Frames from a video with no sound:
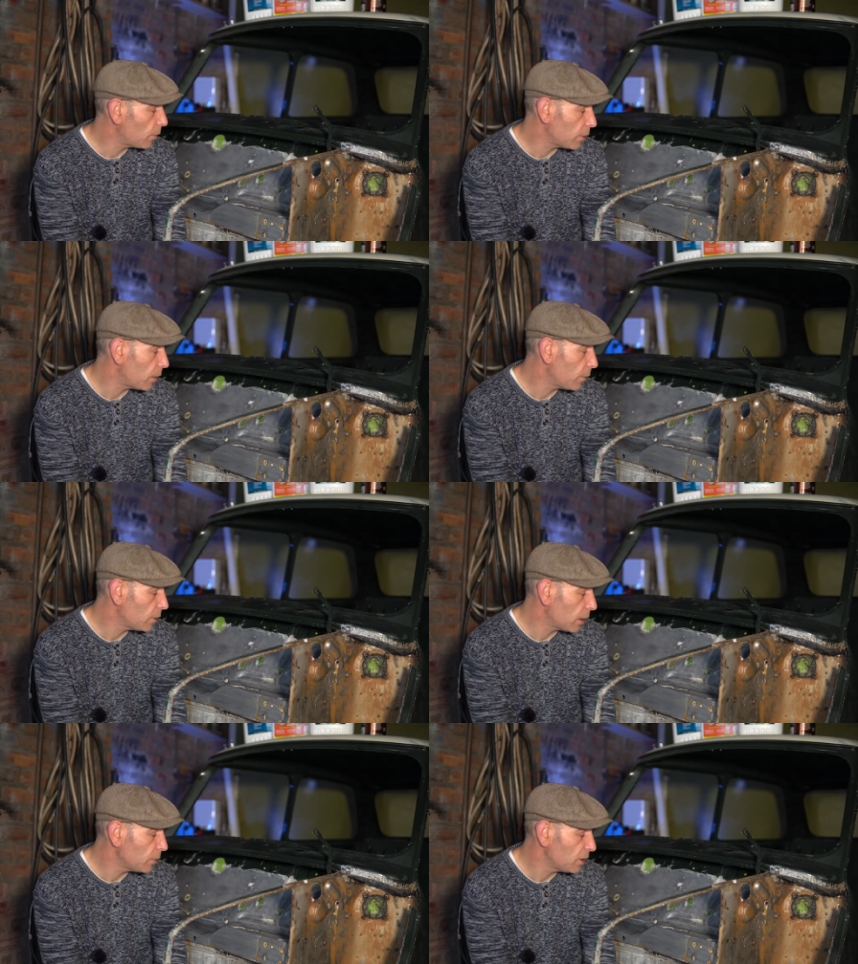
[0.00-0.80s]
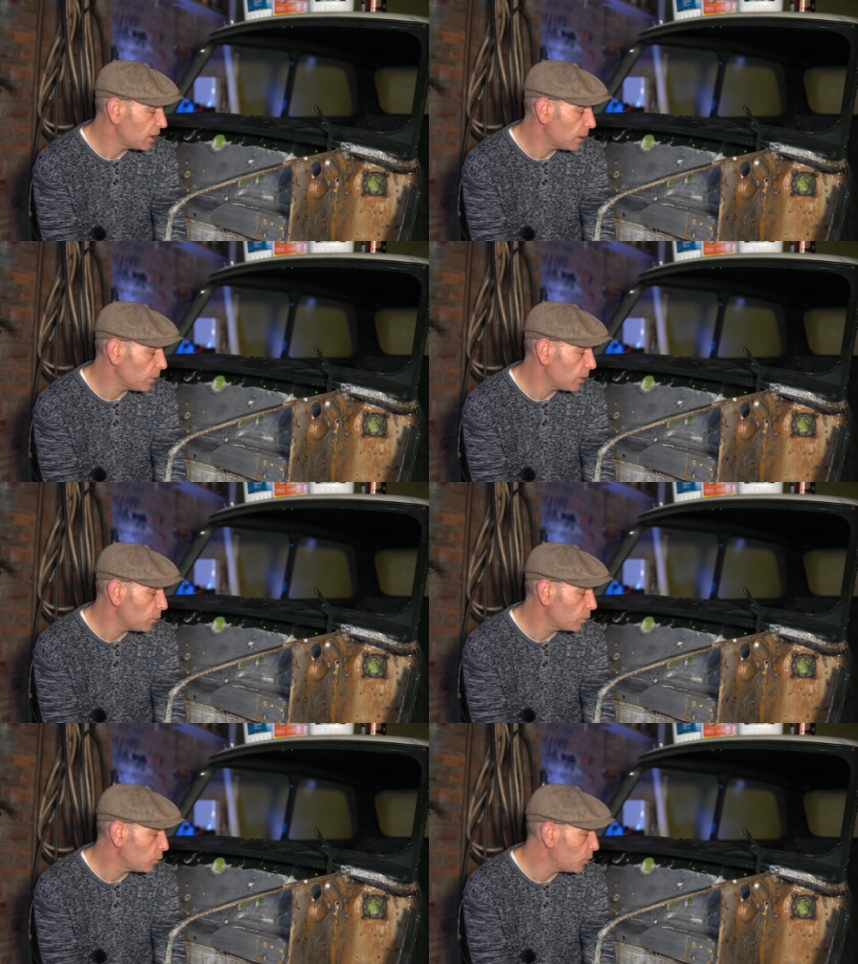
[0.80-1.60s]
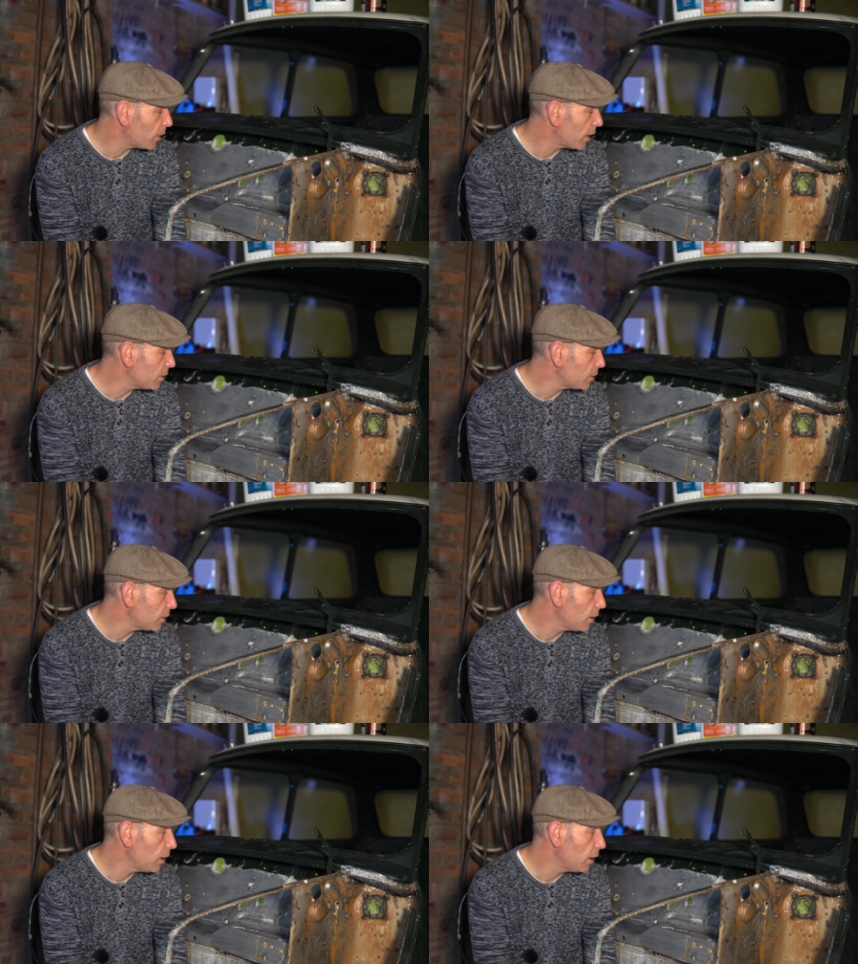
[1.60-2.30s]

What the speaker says: would stay with those two brands